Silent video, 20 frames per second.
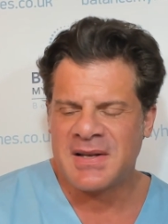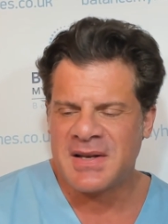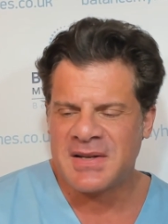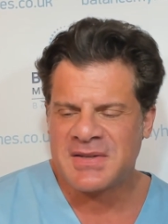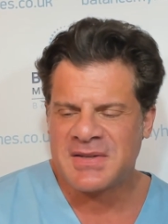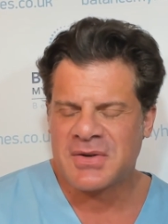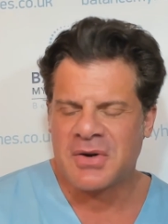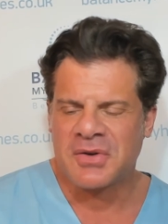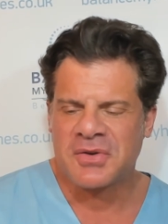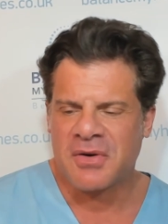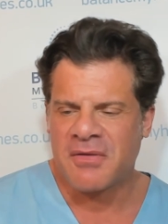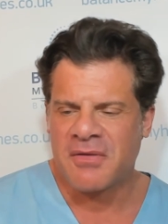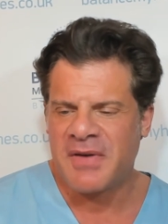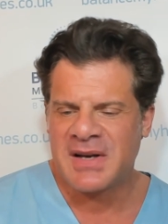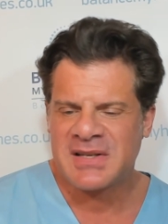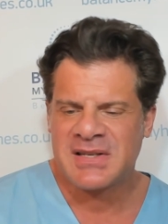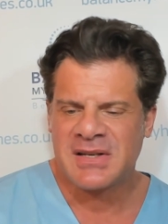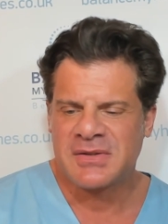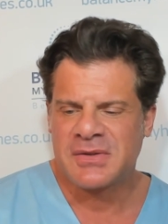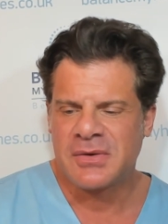it's
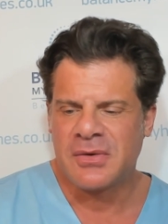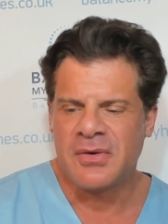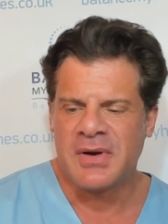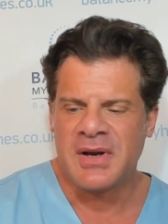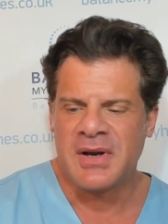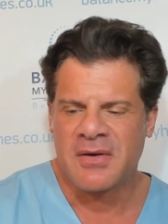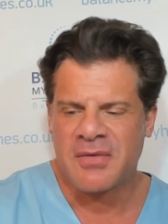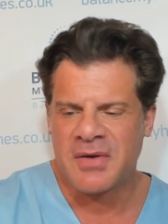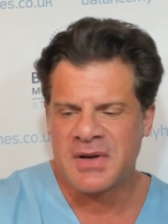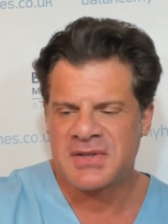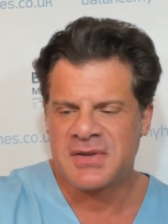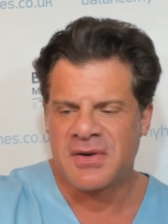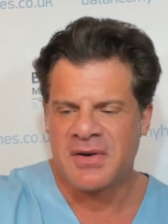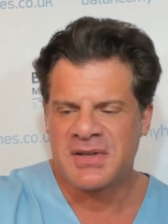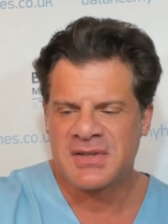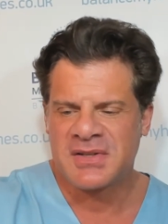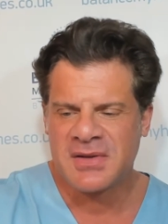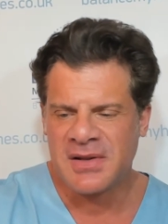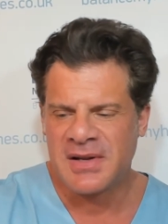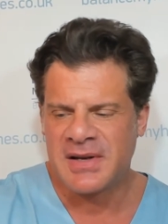controversial to increase your
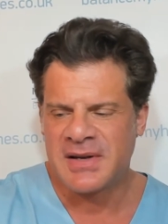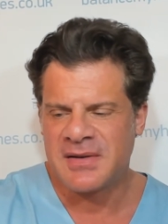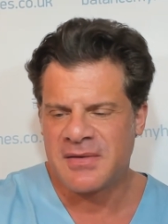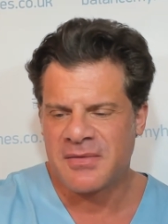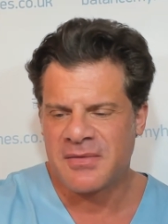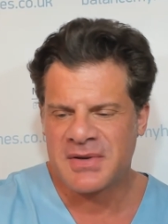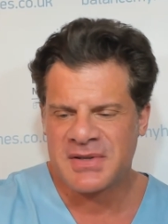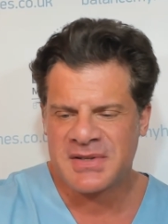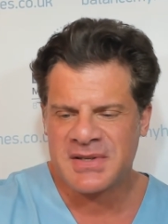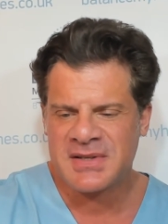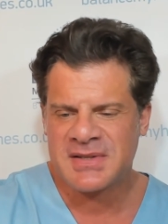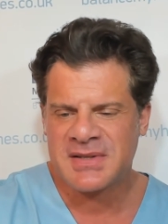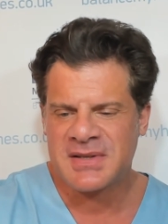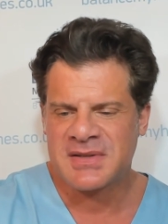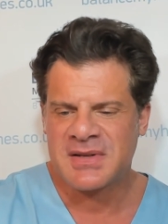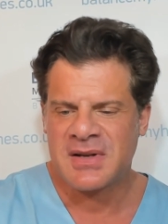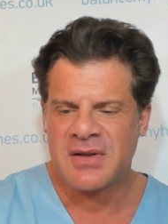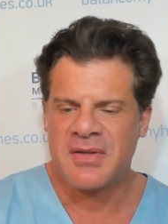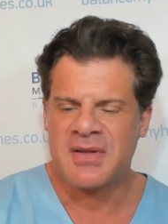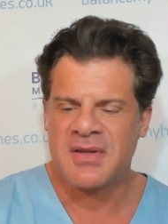insulin
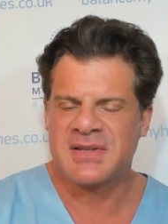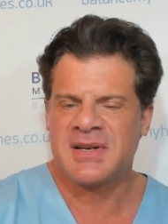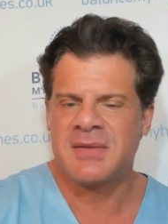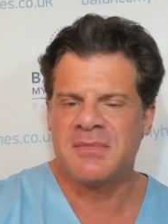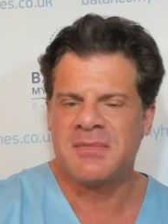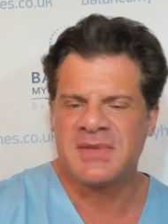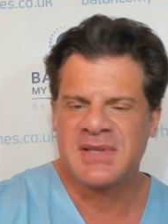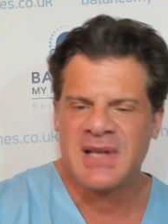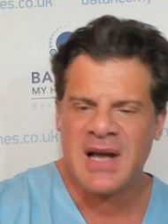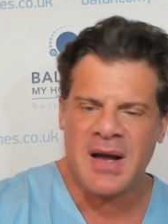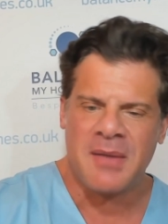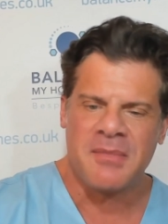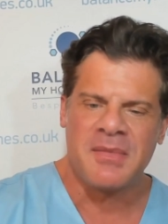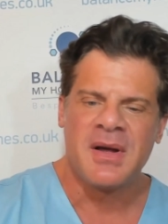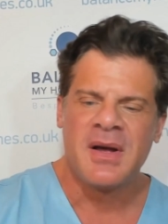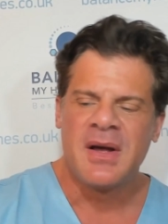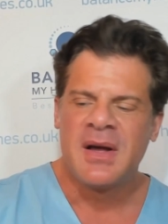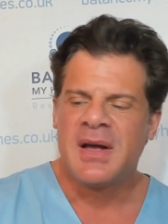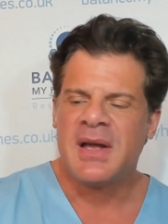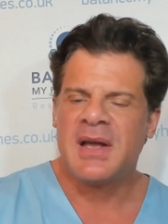resistance and at the same time
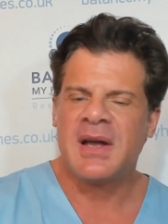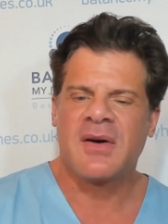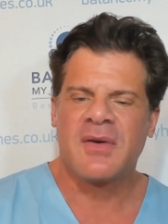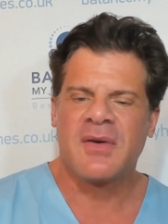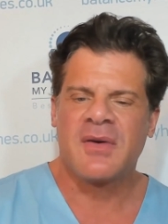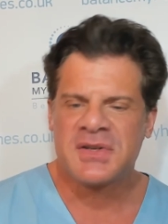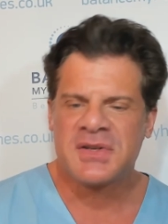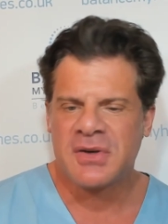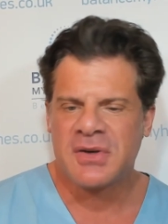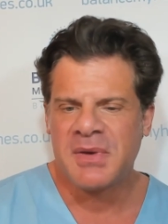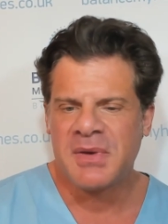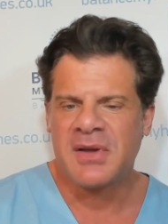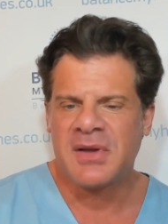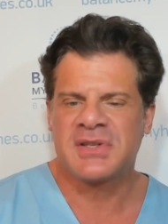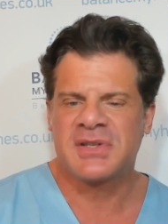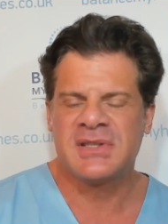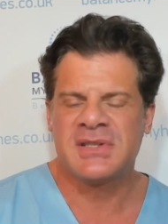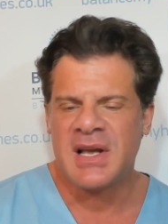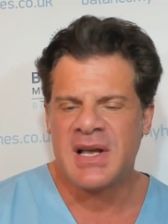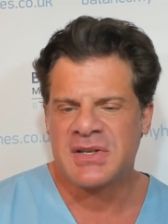increase your beta
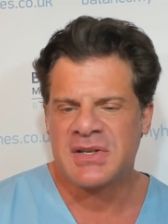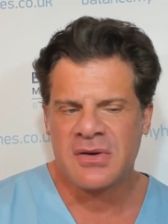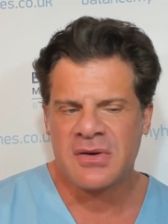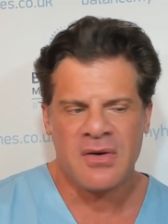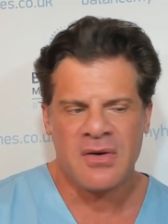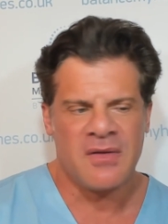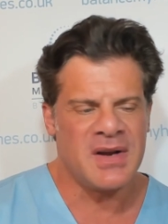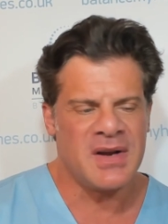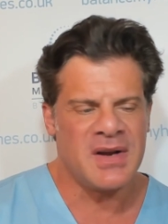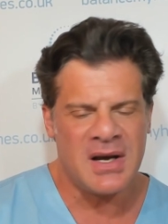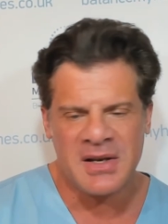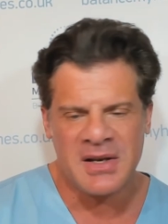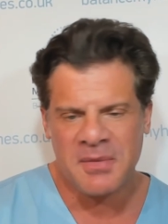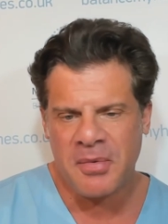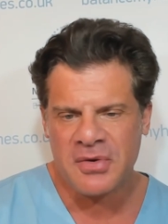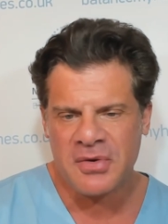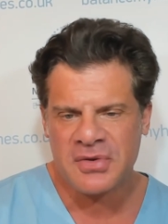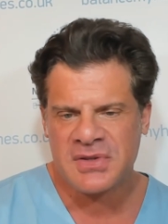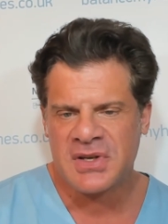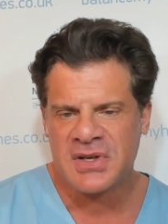oxidation of
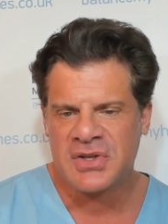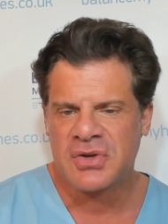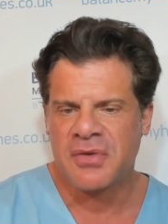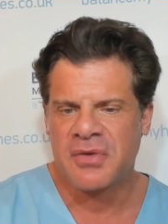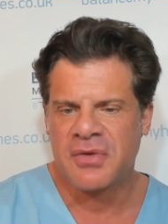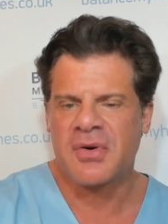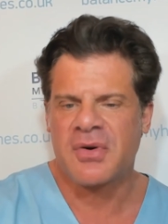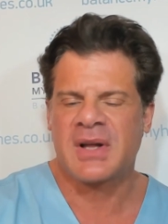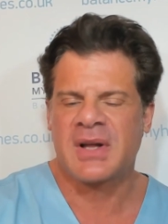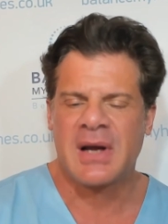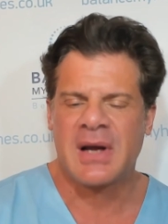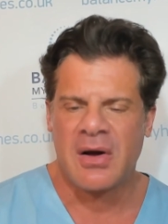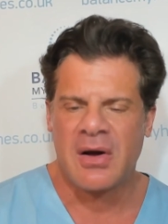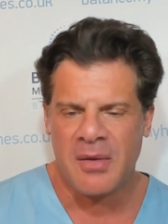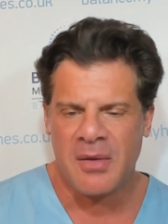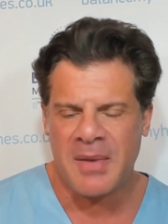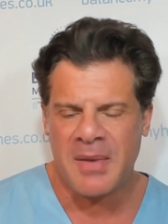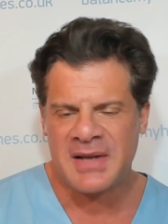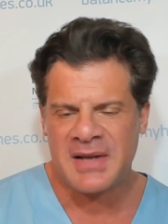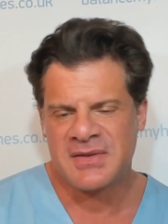adipose tissue through
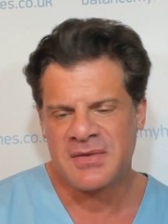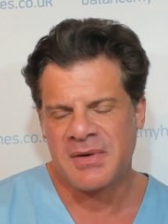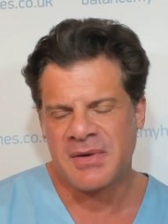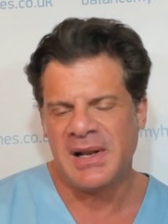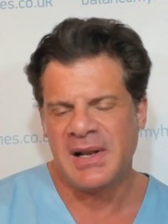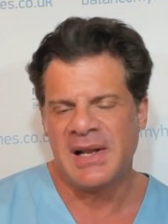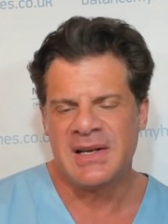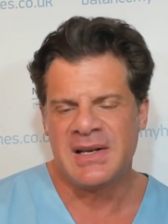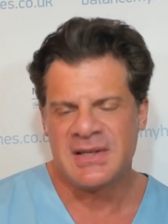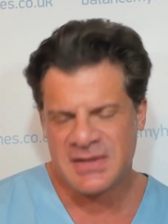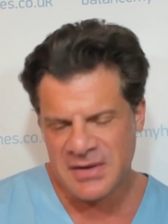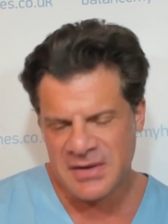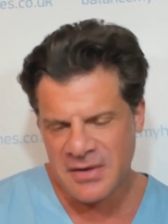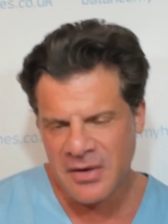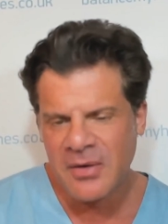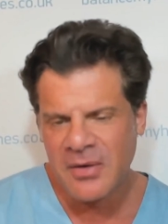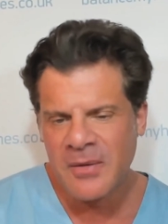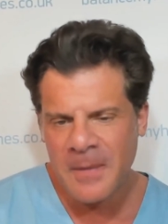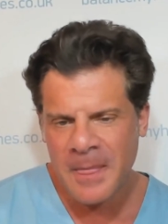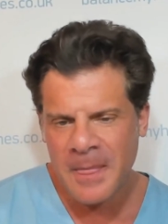catecholamines release, you know.